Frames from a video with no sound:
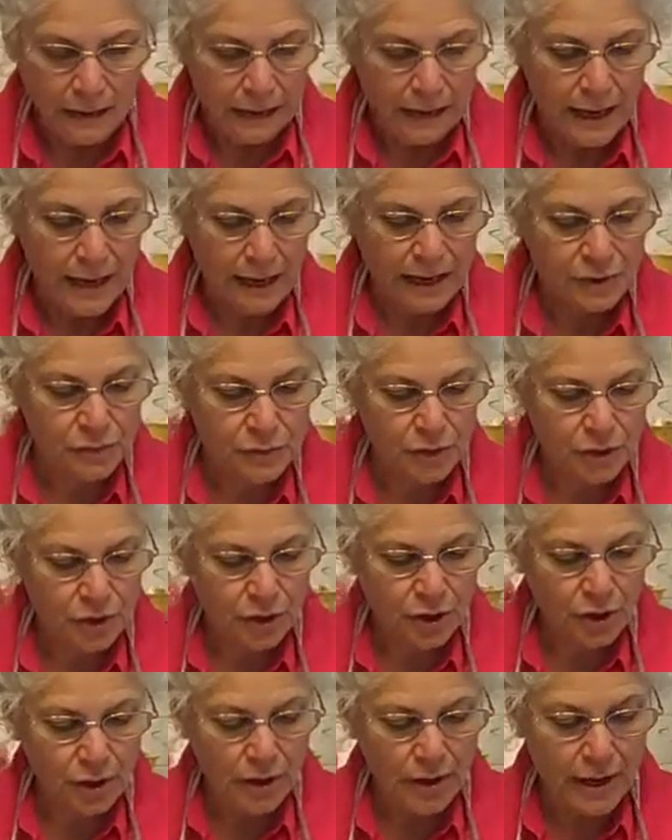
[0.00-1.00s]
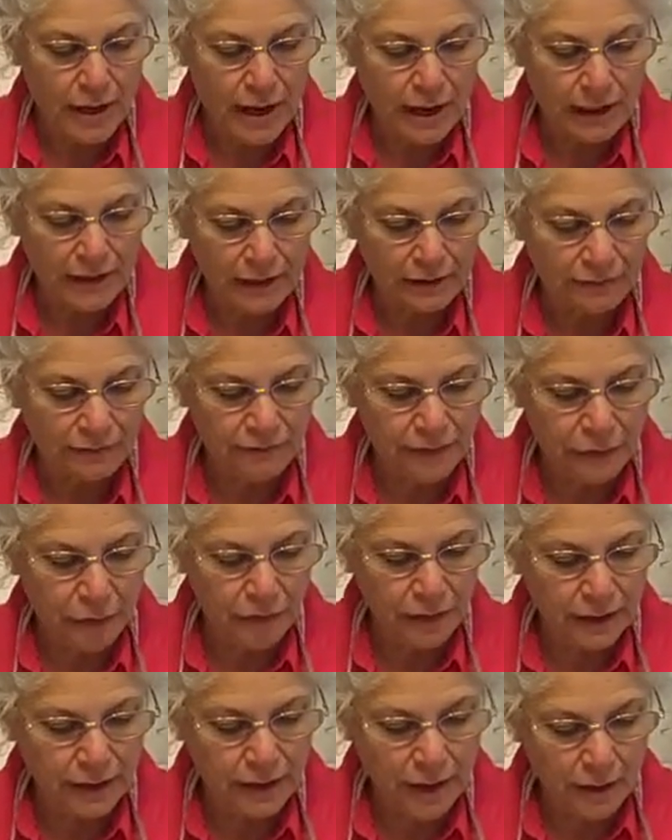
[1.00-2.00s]
Next, we're going to go ahead and
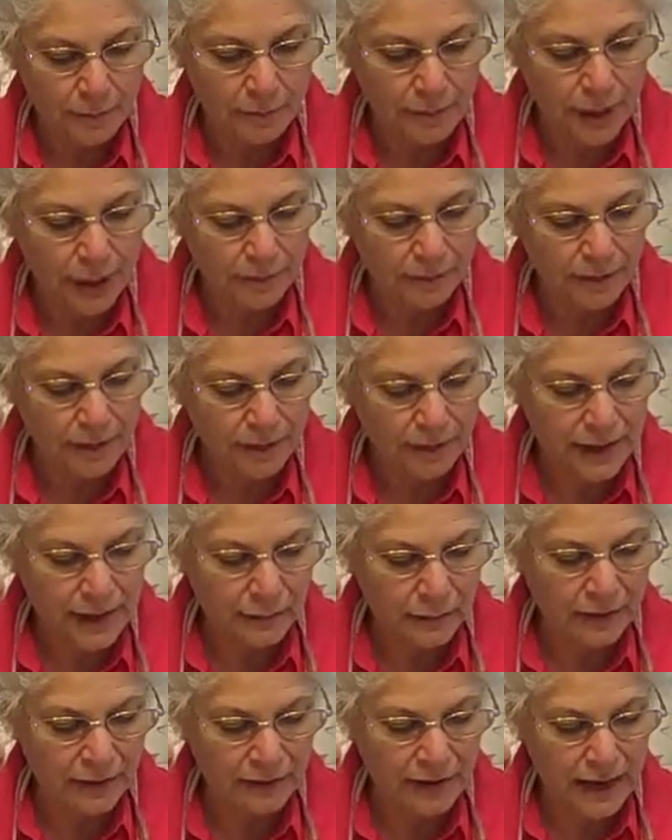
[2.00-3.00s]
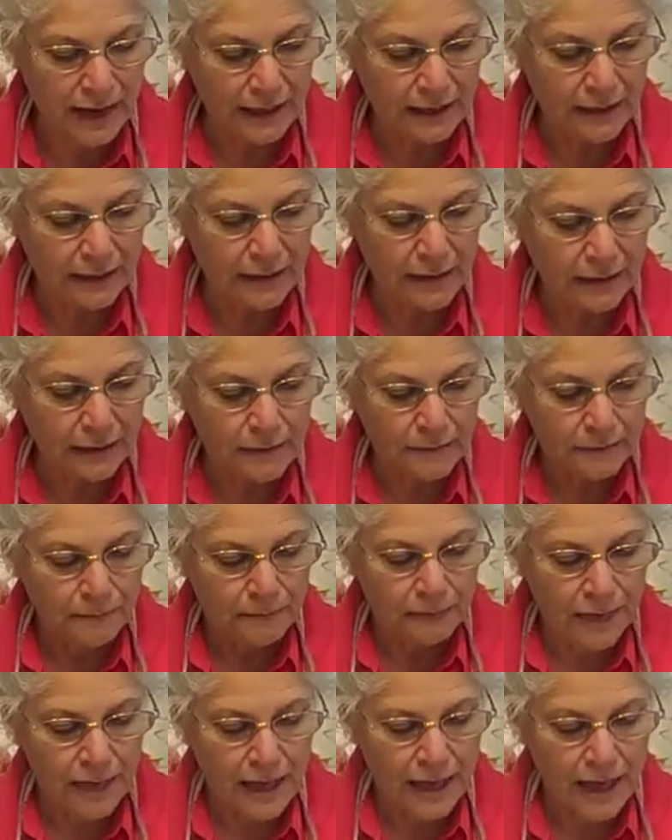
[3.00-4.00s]
fold in our pumpkin that we've added
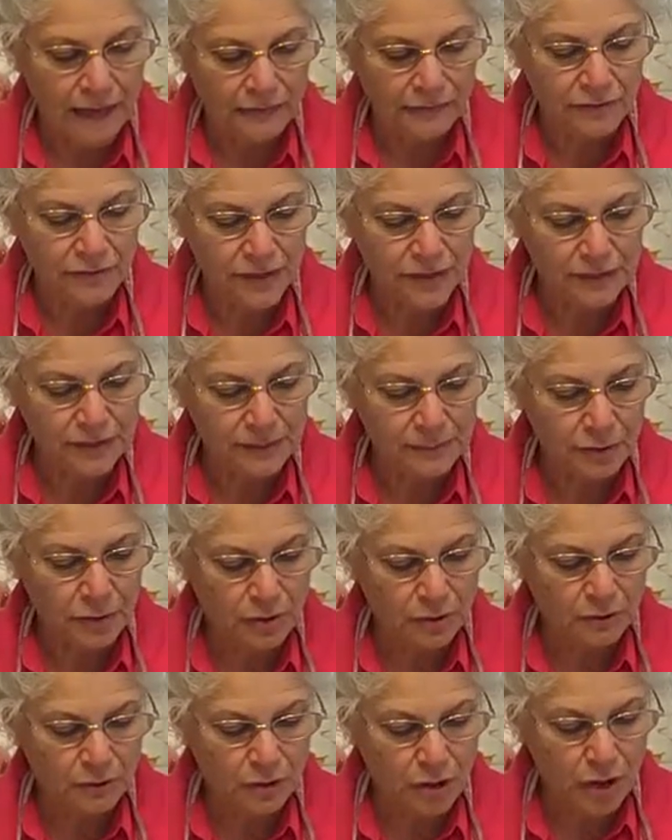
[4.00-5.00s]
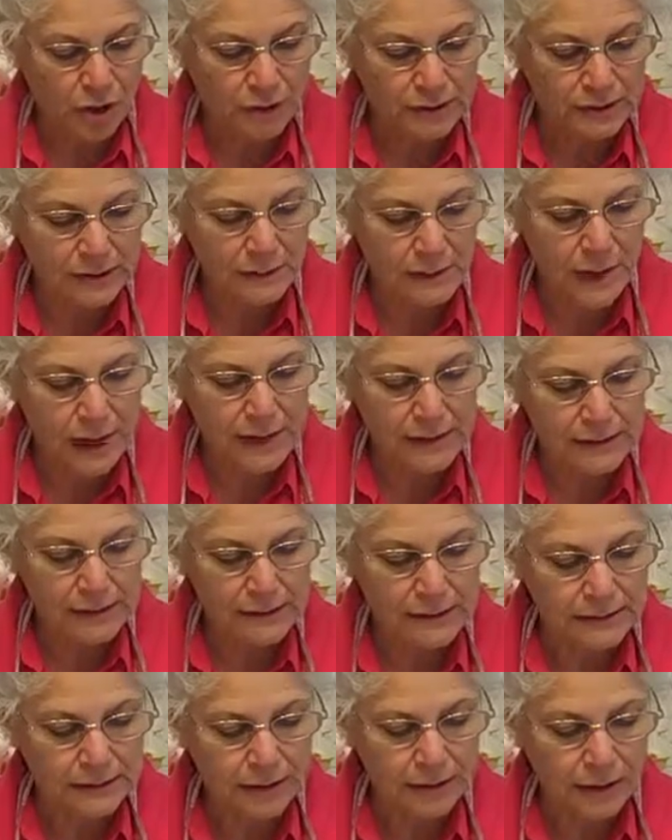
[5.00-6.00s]
a half teaspoon of
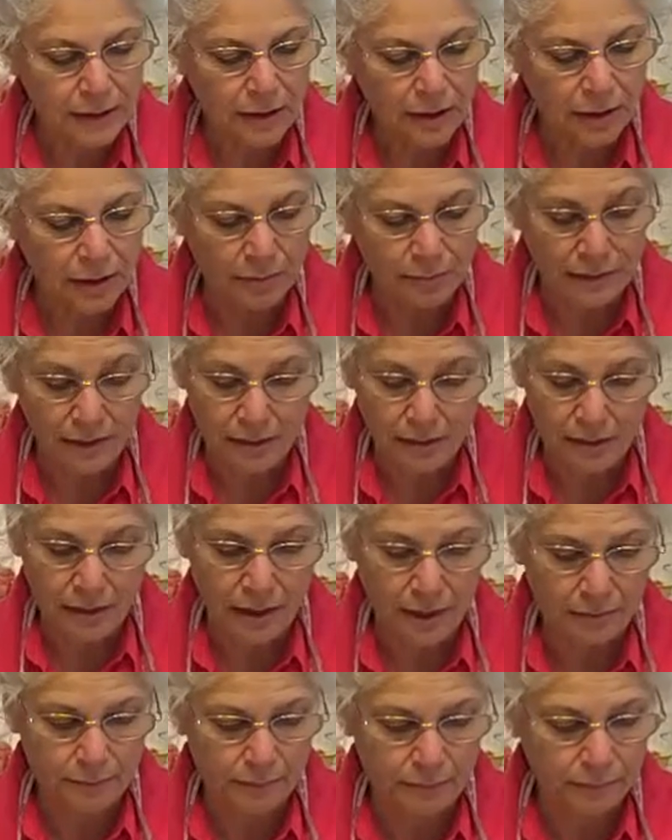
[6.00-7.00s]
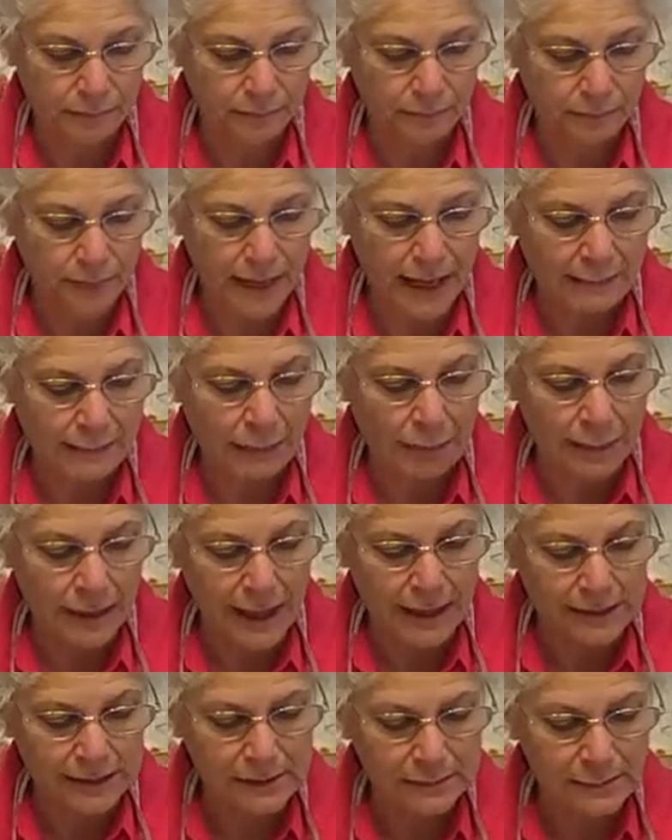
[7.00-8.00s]
allspice, apple
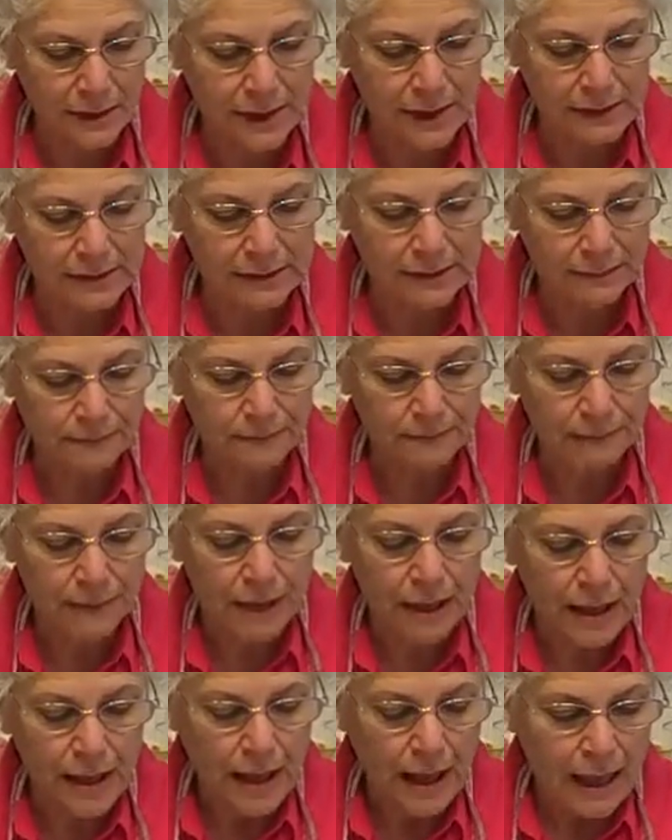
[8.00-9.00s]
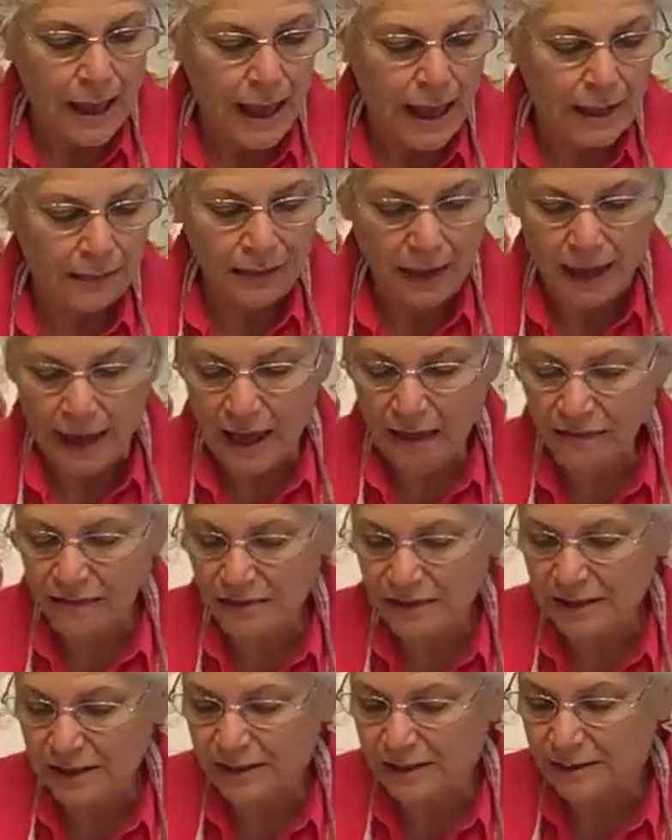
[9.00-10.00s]
pie spice, and the half
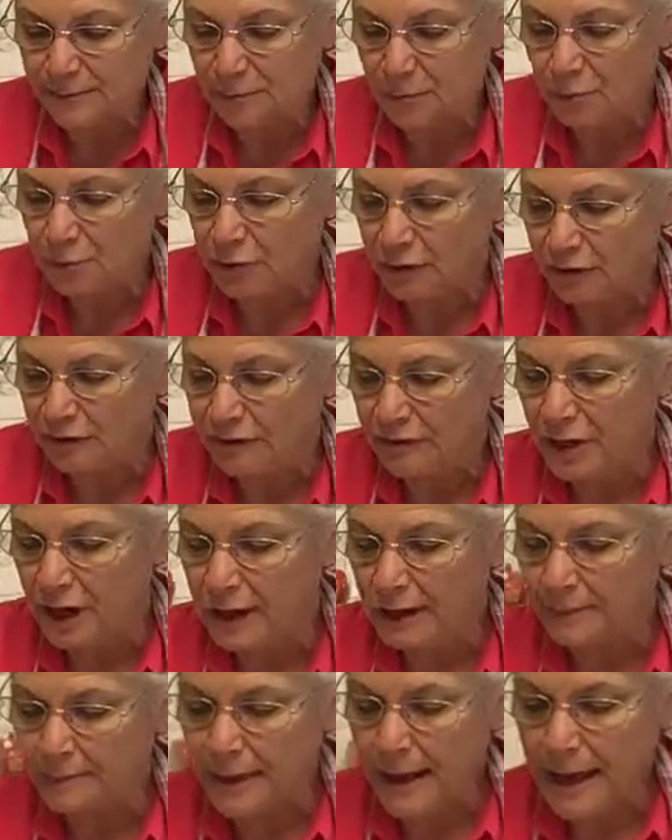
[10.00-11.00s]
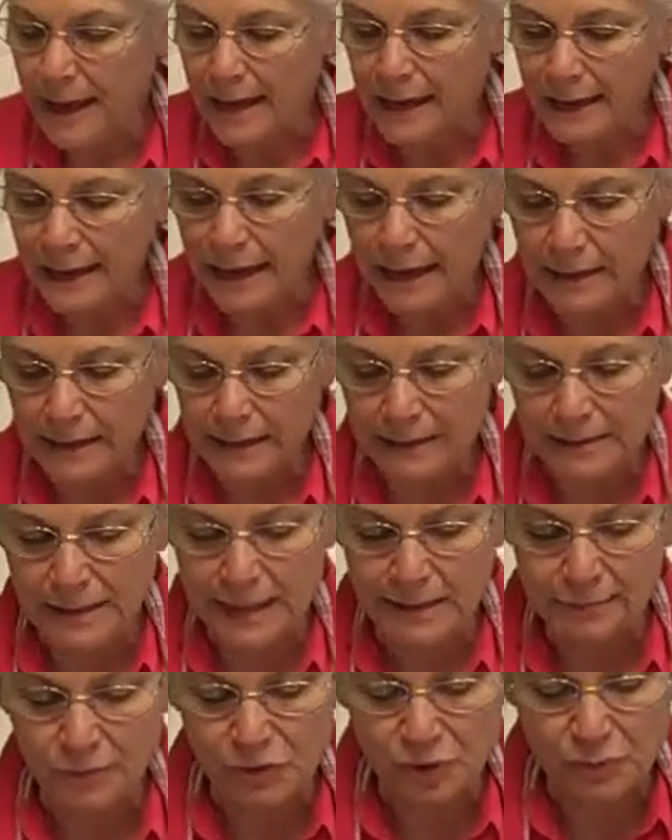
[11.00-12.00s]
teaspoon of nutmeg, and the
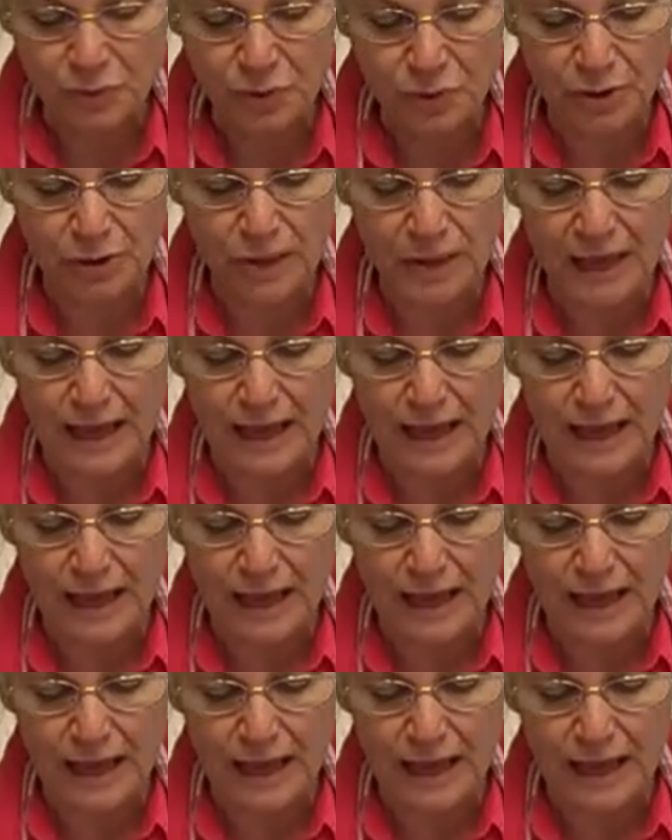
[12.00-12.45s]
tablespoon and a